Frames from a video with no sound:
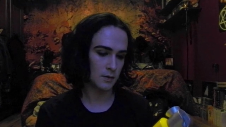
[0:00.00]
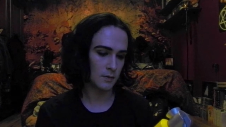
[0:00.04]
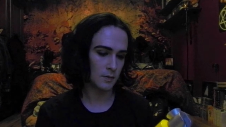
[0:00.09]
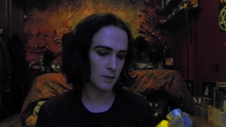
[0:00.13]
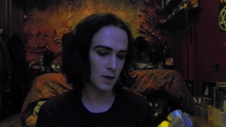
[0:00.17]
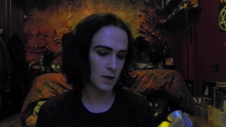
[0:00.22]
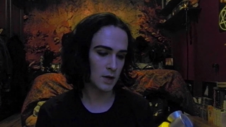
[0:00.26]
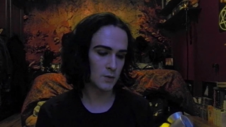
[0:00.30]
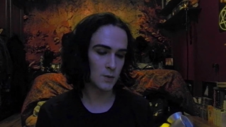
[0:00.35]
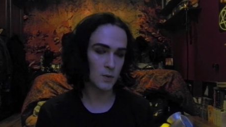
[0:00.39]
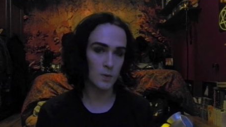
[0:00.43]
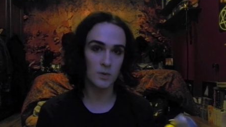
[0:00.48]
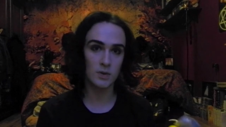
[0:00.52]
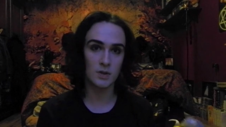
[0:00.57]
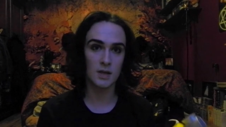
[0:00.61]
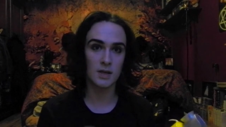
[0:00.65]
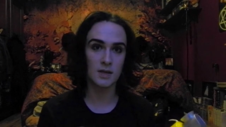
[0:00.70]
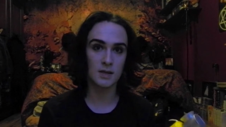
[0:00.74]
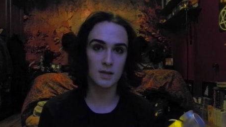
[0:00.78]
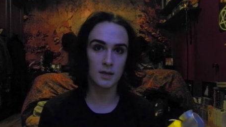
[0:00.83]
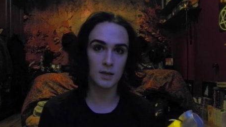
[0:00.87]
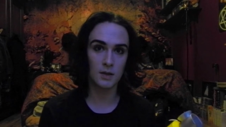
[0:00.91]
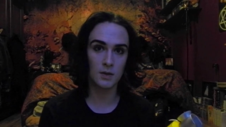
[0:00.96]
hairspray which
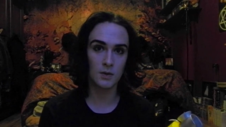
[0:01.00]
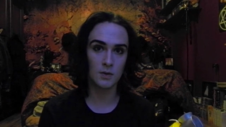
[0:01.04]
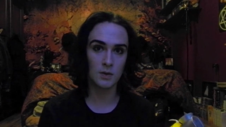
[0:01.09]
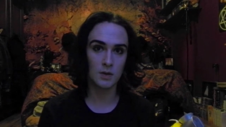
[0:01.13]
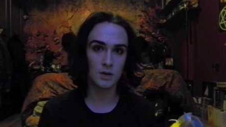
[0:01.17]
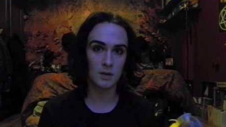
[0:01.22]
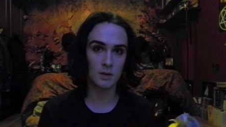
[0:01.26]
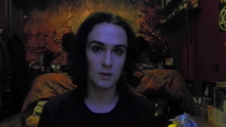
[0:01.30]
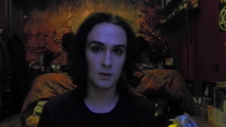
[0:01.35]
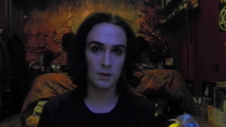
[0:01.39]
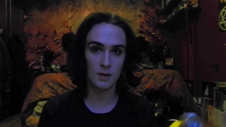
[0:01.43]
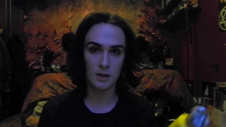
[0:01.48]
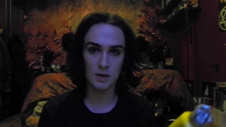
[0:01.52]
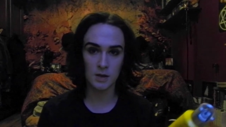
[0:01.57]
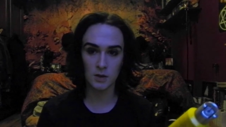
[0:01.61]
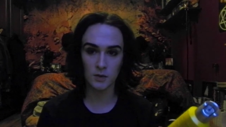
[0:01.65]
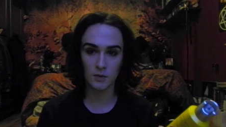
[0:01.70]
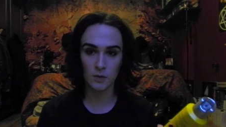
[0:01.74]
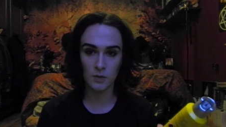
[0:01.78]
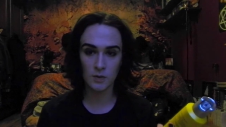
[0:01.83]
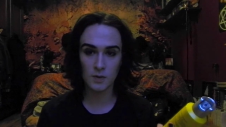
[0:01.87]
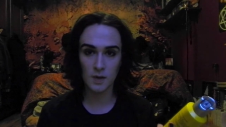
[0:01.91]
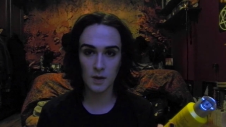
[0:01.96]
says glue. It's a
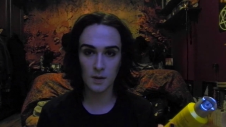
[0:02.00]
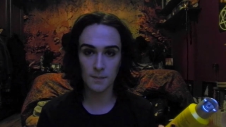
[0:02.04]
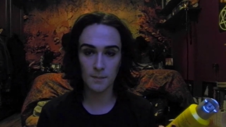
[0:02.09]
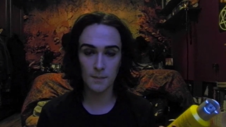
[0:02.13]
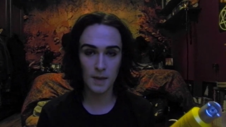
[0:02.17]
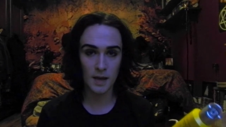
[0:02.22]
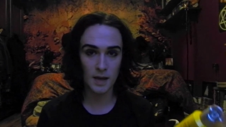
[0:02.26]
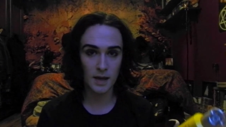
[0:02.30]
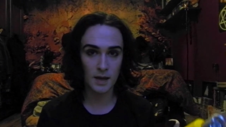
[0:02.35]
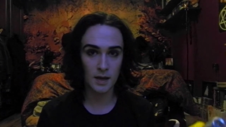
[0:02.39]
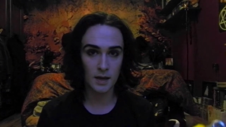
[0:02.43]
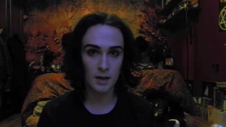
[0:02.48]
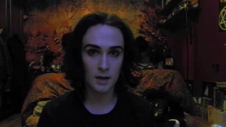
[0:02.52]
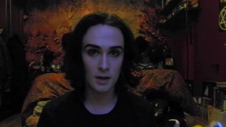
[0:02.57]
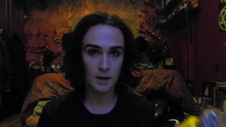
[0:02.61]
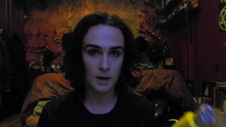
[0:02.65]
Schwarzkopf make.